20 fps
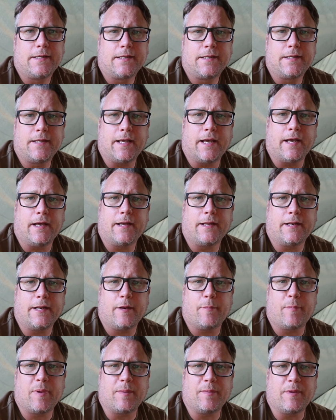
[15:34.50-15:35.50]
yeah, I need
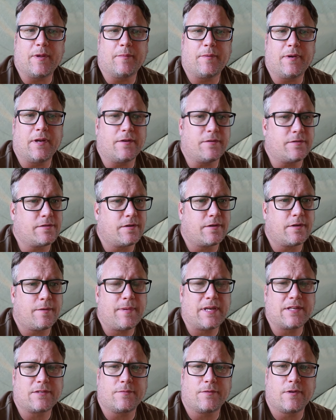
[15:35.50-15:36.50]
to pick me up now, so I'm going
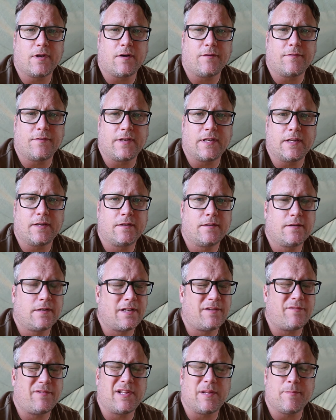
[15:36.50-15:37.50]
to make some coffee.
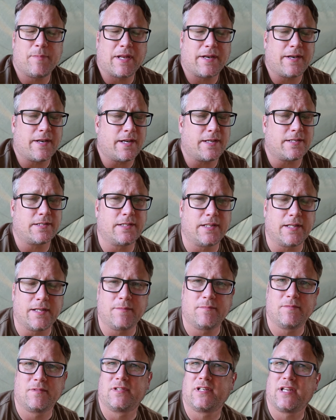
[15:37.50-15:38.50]
I had a really bad night's
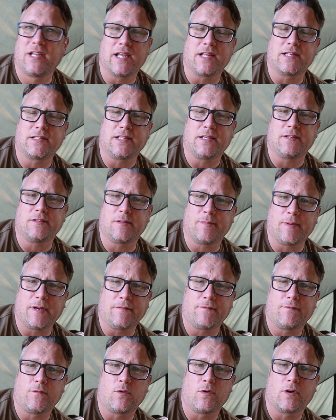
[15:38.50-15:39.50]
sleep, didn't get sleep till
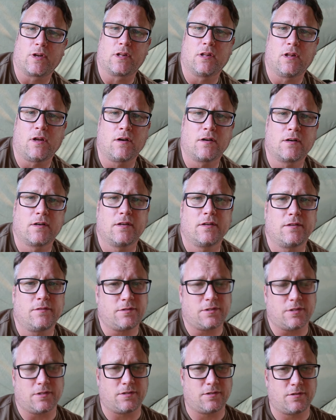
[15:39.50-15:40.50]
about 4 o'clock. It
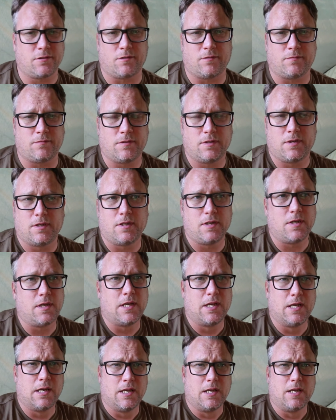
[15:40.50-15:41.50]
was just so
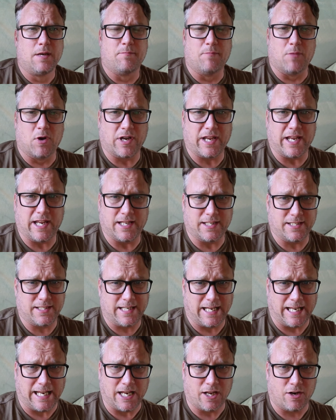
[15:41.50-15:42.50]
muggy and
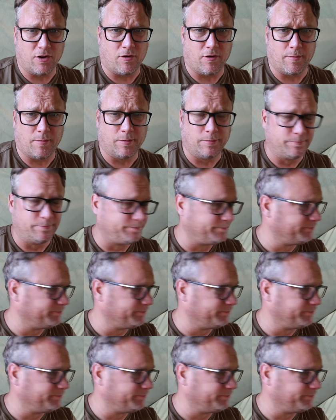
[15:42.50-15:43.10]
sticky and horrible.